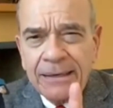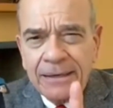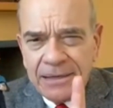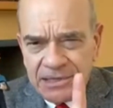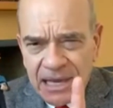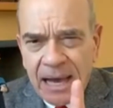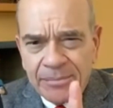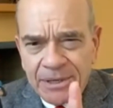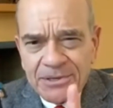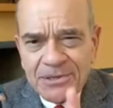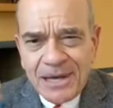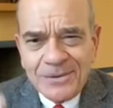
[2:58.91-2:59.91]
He's
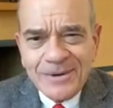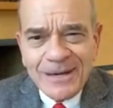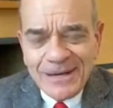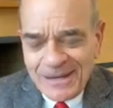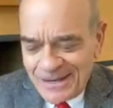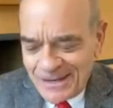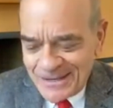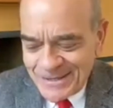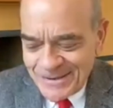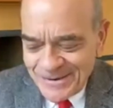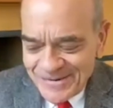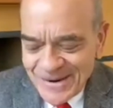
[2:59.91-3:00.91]
happiest that way.
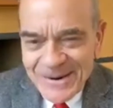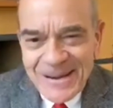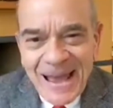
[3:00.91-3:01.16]
So a very